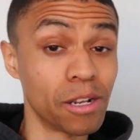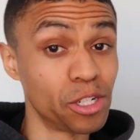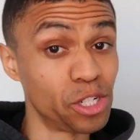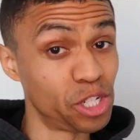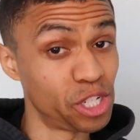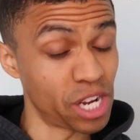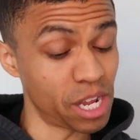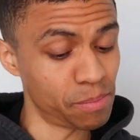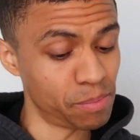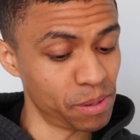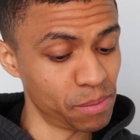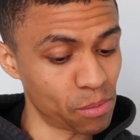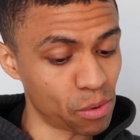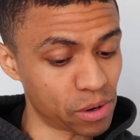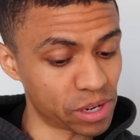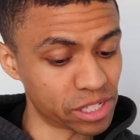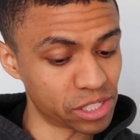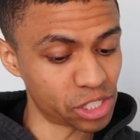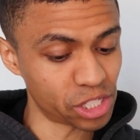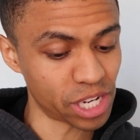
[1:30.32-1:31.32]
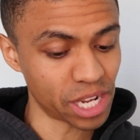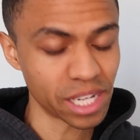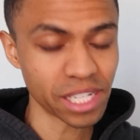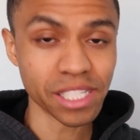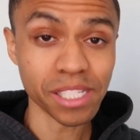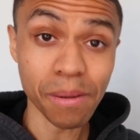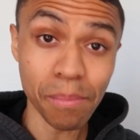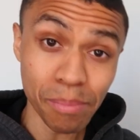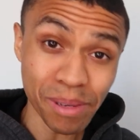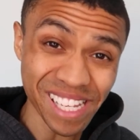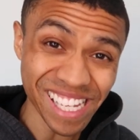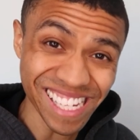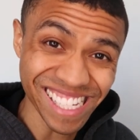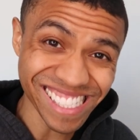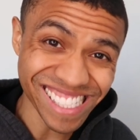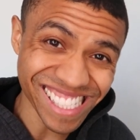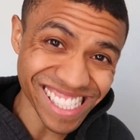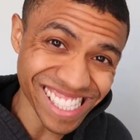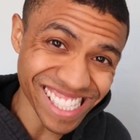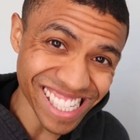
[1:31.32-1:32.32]
JP Morgan Chase,
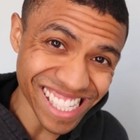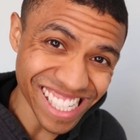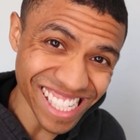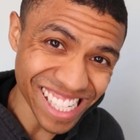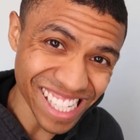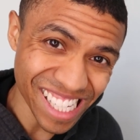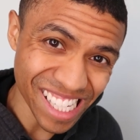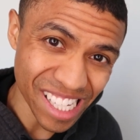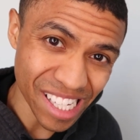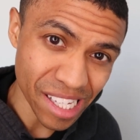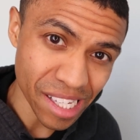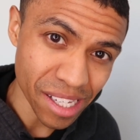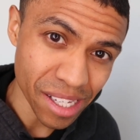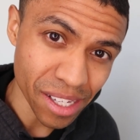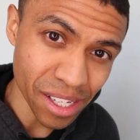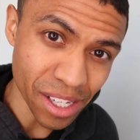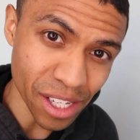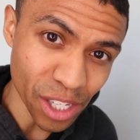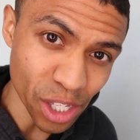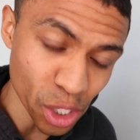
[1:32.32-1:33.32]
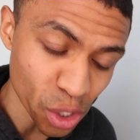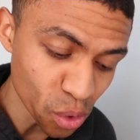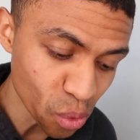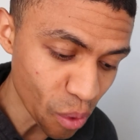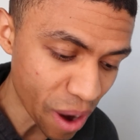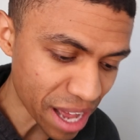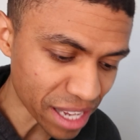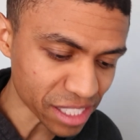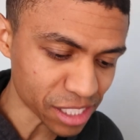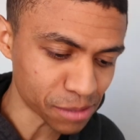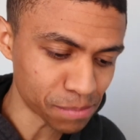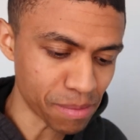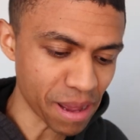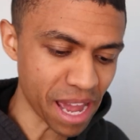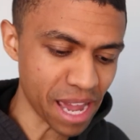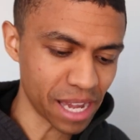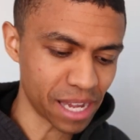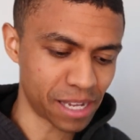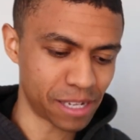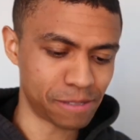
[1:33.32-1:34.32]
PNC, US
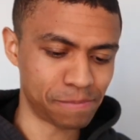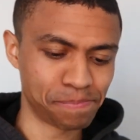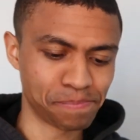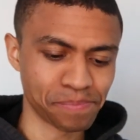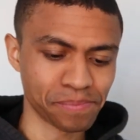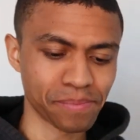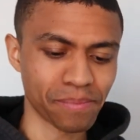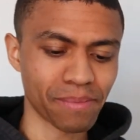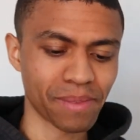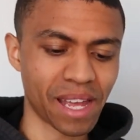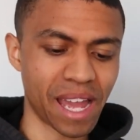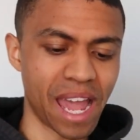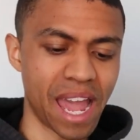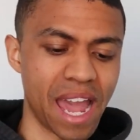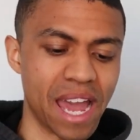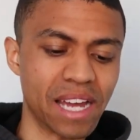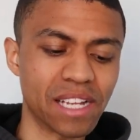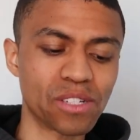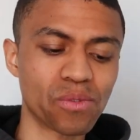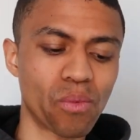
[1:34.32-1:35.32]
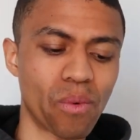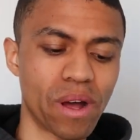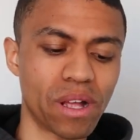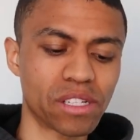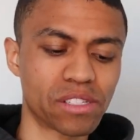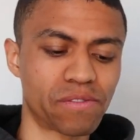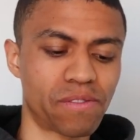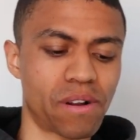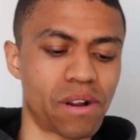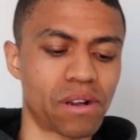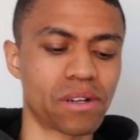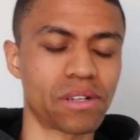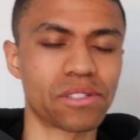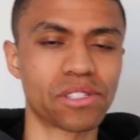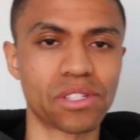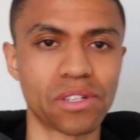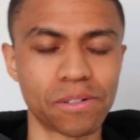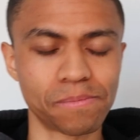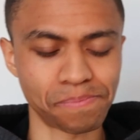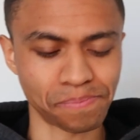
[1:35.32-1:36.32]
Bank, and Wells Fargo.
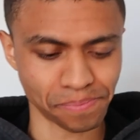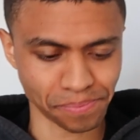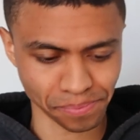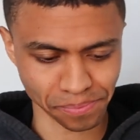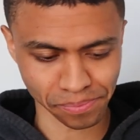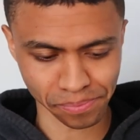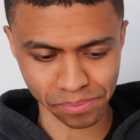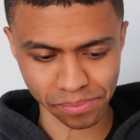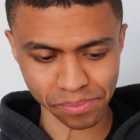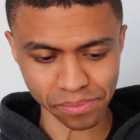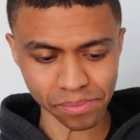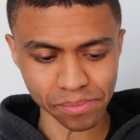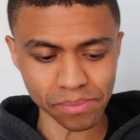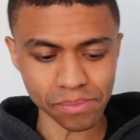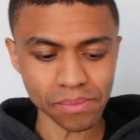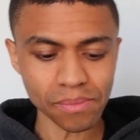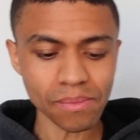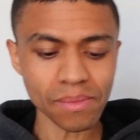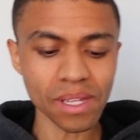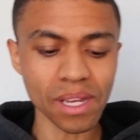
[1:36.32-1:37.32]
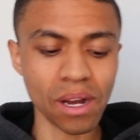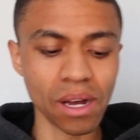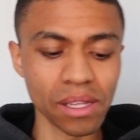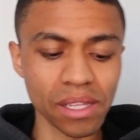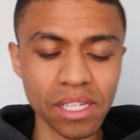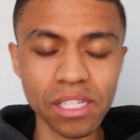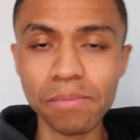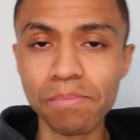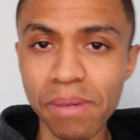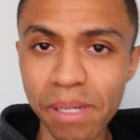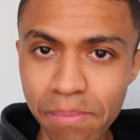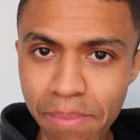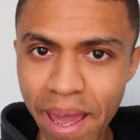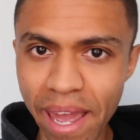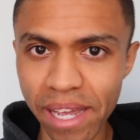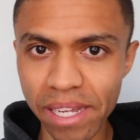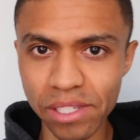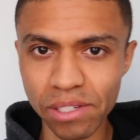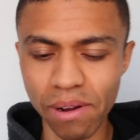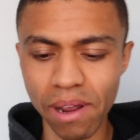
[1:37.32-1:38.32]
So all these big
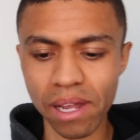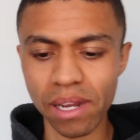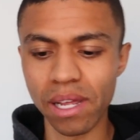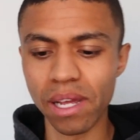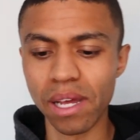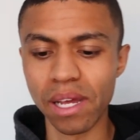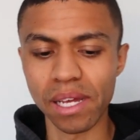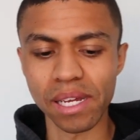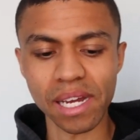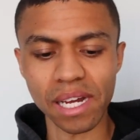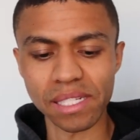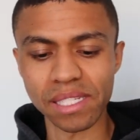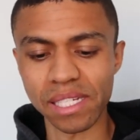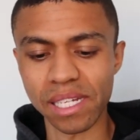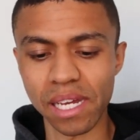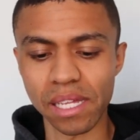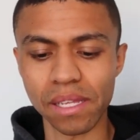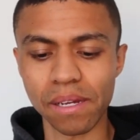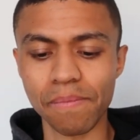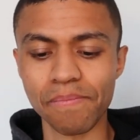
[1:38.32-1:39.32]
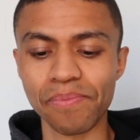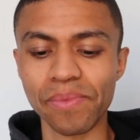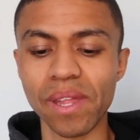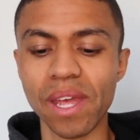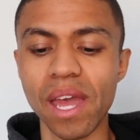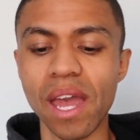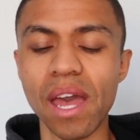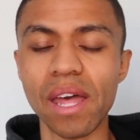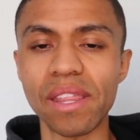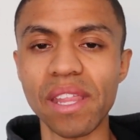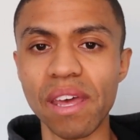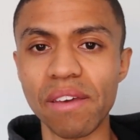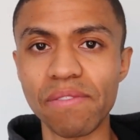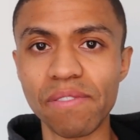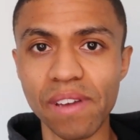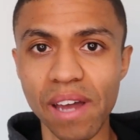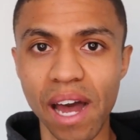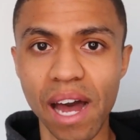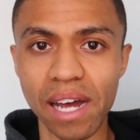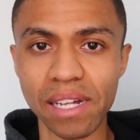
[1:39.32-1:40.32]
banks, right, got together and
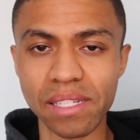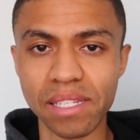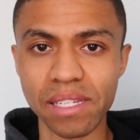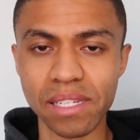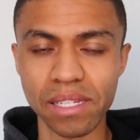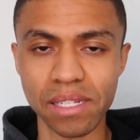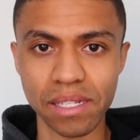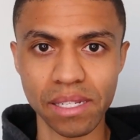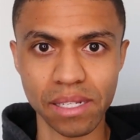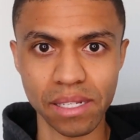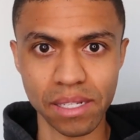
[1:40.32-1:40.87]
they've got